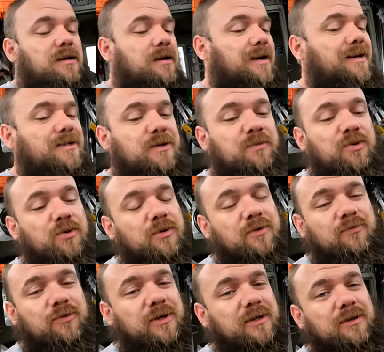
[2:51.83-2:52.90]
I actually pulled a
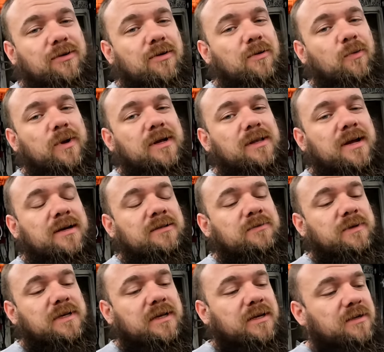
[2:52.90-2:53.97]
really long week last
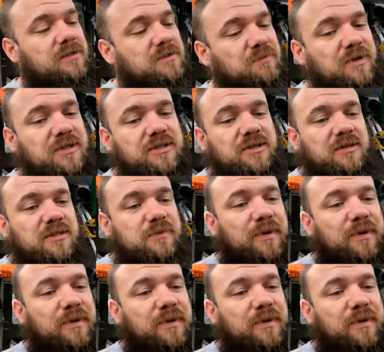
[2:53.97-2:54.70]
week, getting as much done as